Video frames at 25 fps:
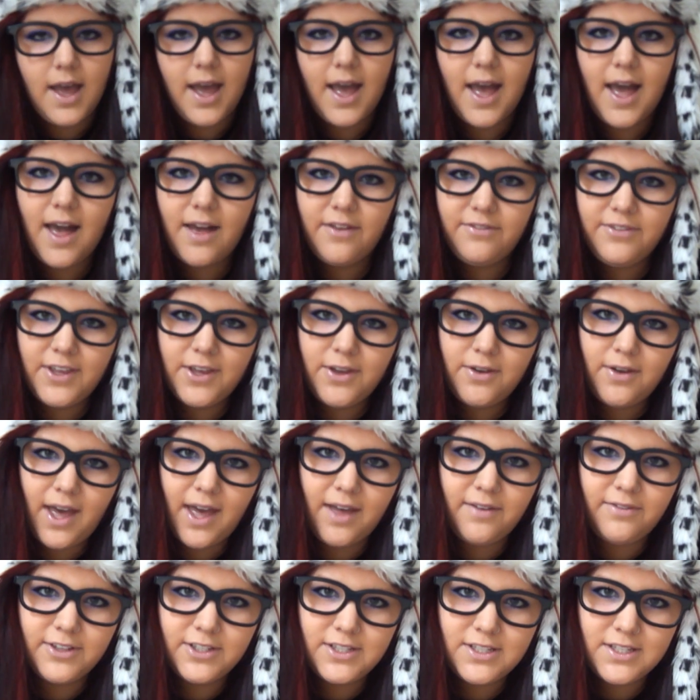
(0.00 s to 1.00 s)
Have you
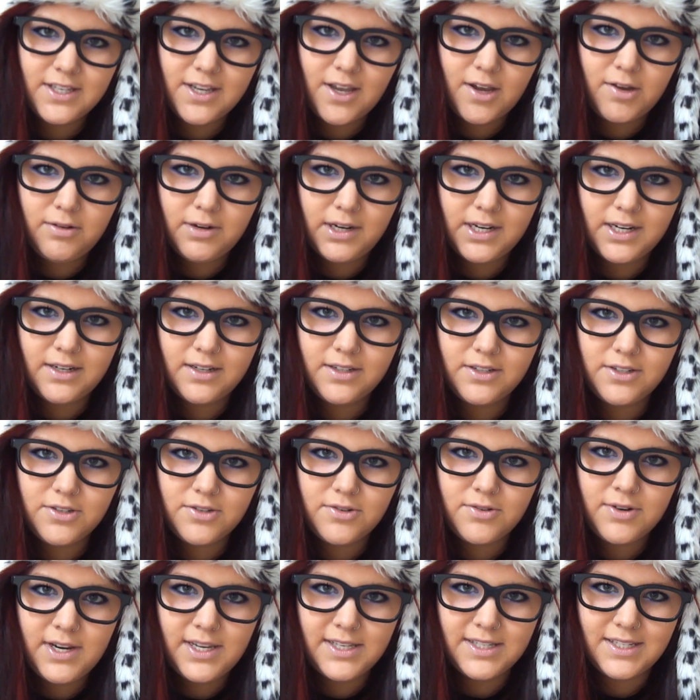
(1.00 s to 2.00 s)
ever stolen a
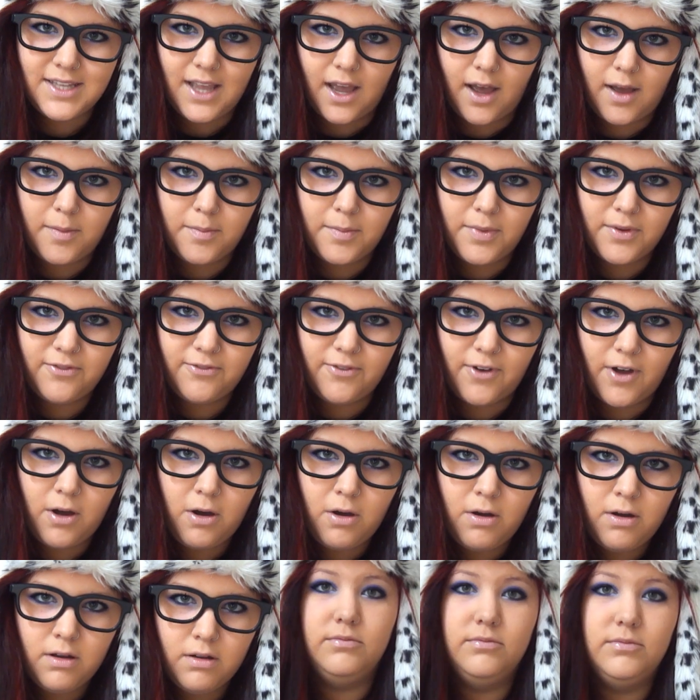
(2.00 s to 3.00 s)
street sign before?